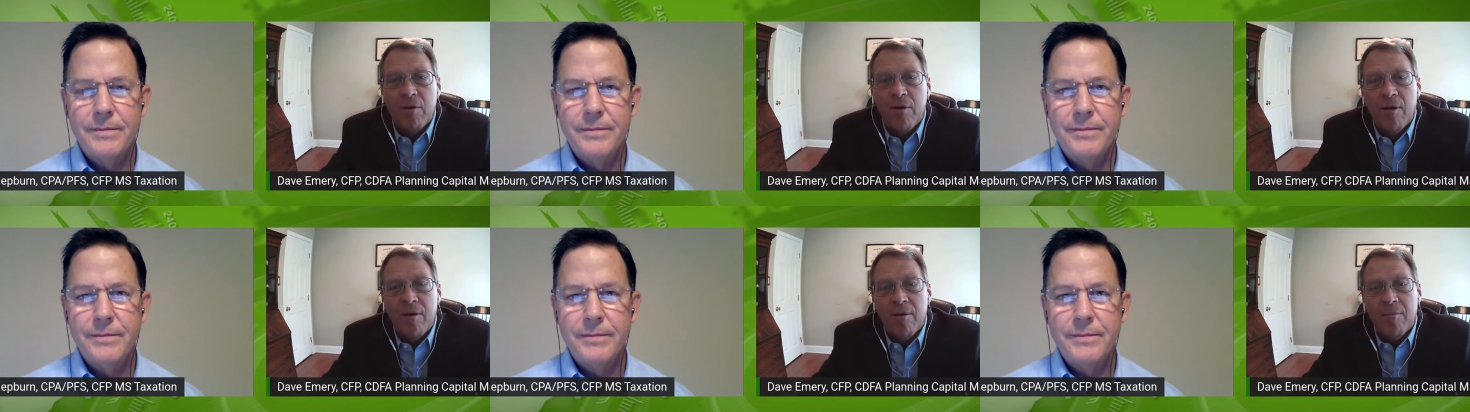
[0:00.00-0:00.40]

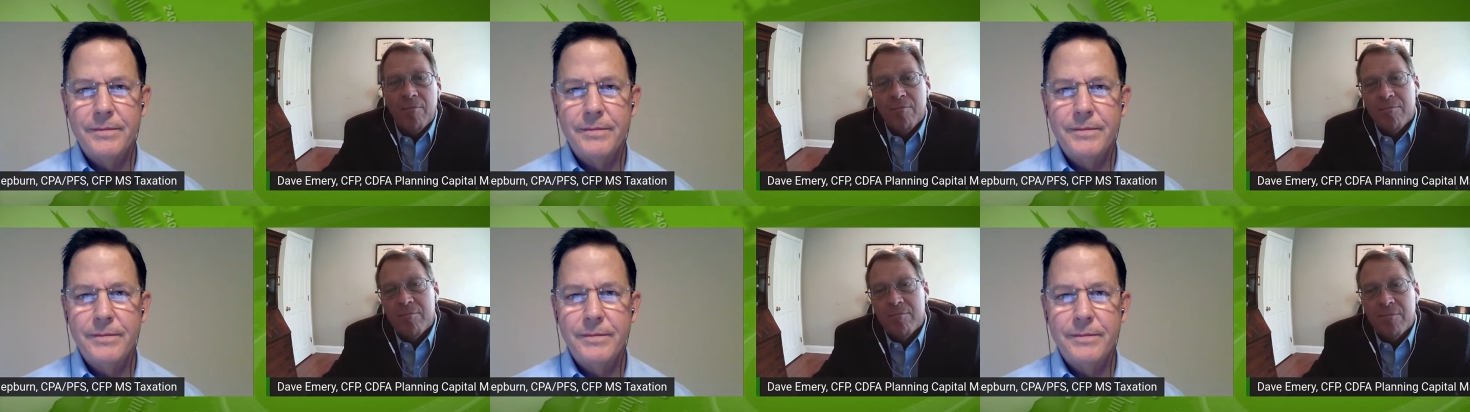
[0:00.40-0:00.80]

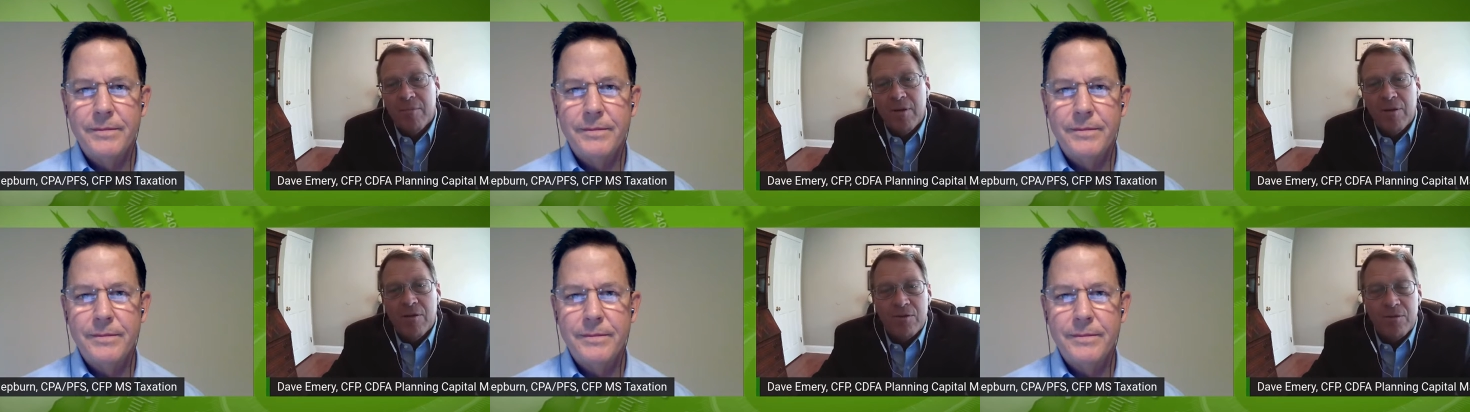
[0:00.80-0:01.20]
Speaker 1: Um,
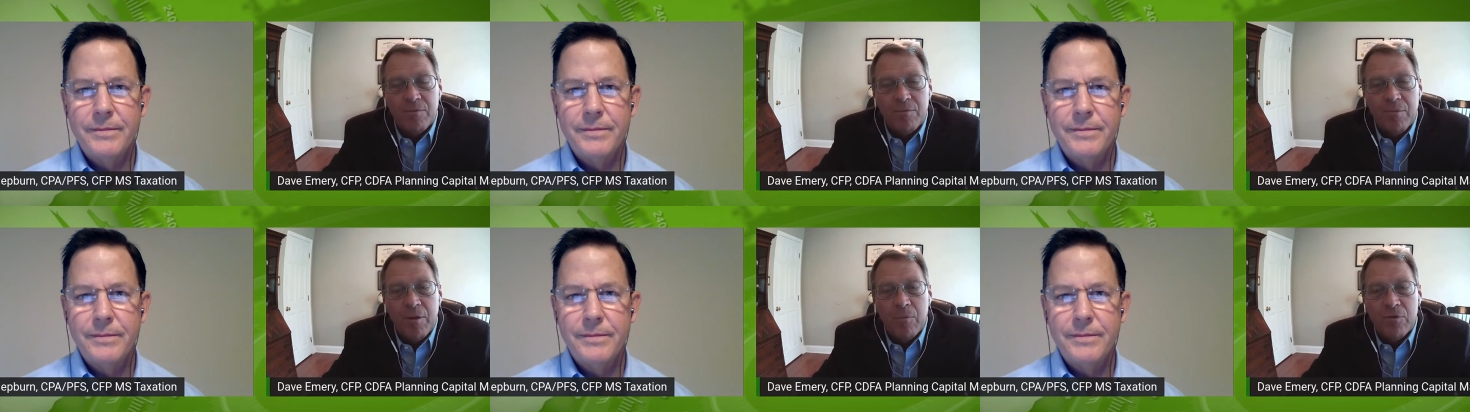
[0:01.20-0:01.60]
you know,
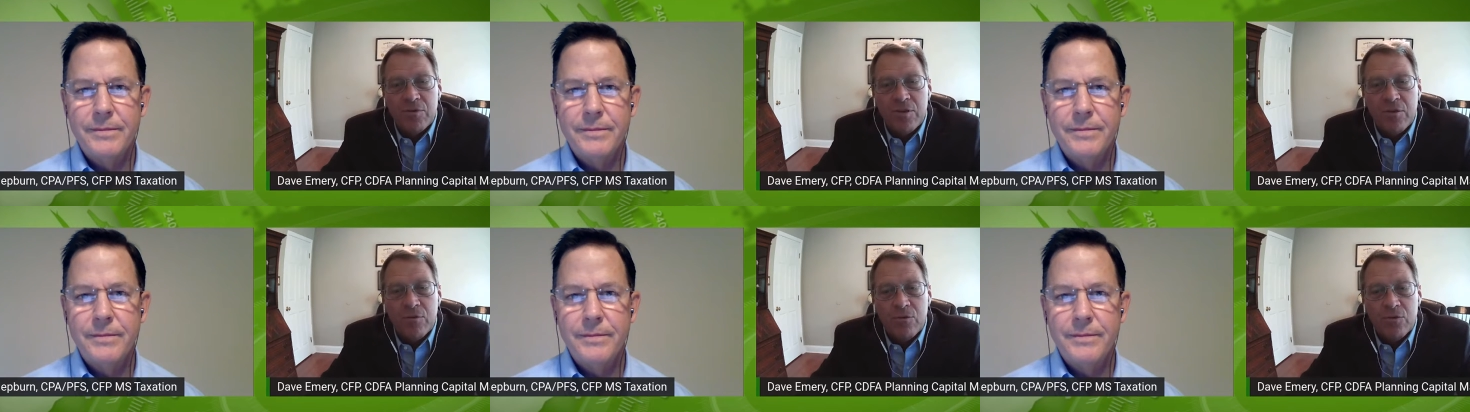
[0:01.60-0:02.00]
people
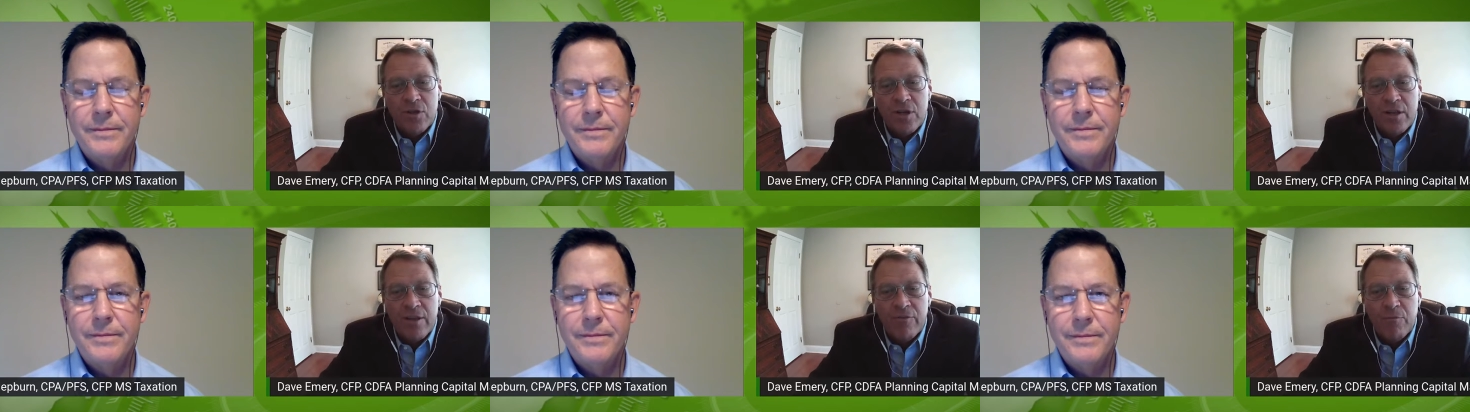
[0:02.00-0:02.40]
saying, "Well, should
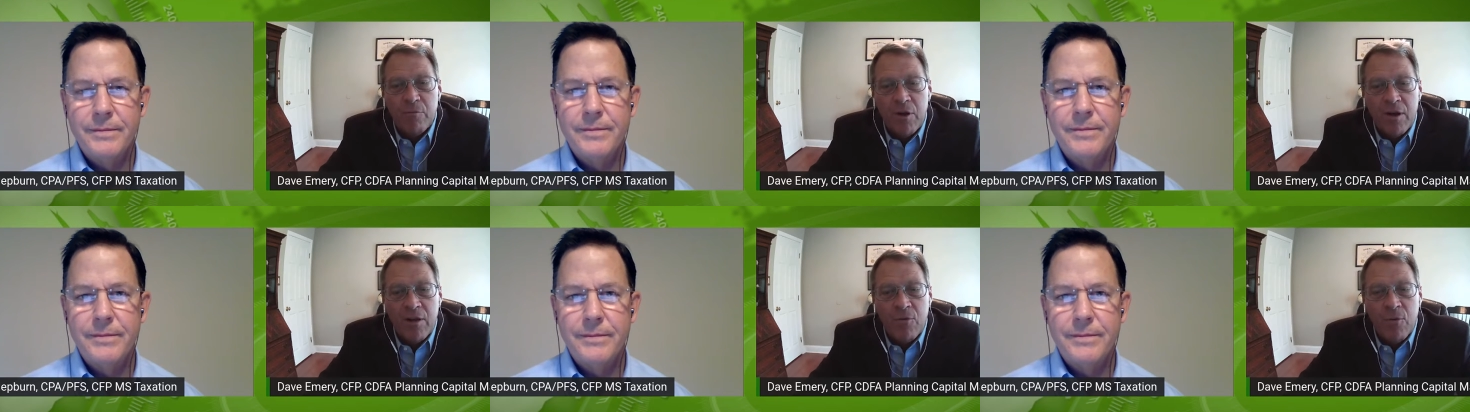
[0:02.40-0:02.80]
I gift
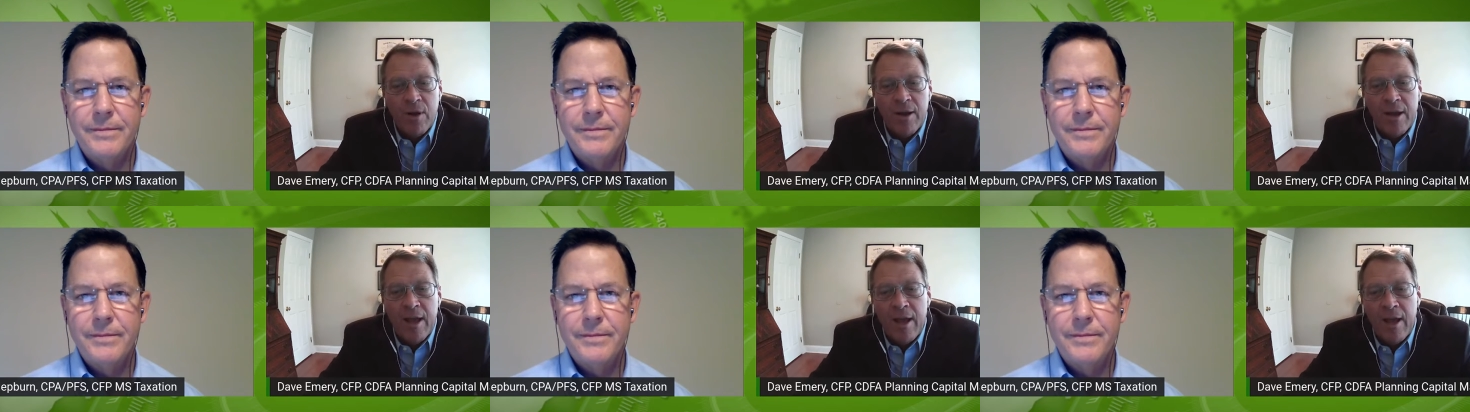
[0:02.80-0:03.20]
money
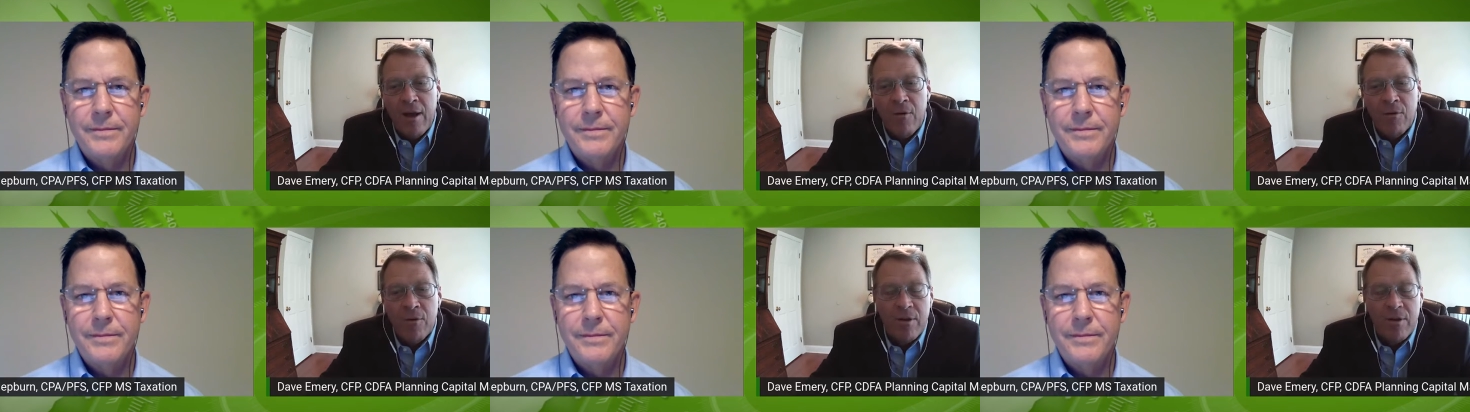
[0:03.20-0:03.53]
away now?"